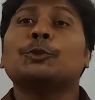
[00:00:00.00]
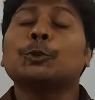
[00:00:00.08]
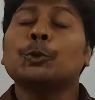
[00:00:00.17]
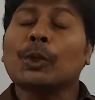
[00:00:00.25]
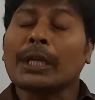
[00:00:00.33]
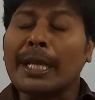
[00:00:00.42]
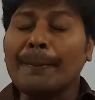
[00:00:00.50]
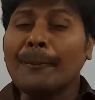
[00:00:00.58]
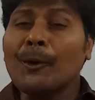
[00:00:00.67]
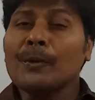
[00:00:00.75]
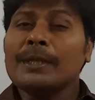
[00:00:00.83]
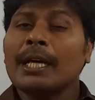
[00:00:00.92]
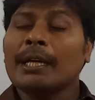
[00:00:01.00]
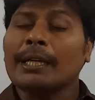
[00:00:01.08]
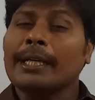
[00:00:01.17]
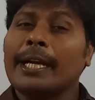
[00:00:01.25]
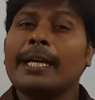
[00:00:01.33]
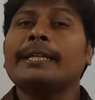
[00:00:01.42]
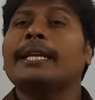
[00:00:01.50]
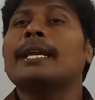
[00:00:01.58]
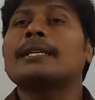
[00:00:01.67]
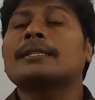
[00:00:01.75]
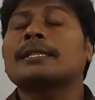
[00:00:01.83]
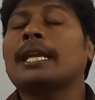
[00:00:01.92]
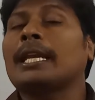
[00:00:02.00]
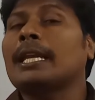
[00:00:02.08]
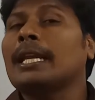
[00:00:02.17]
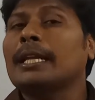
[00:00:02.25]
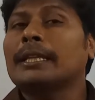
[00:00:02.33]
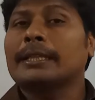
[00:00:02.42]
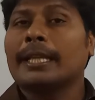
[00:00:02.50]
To remove the redundancy,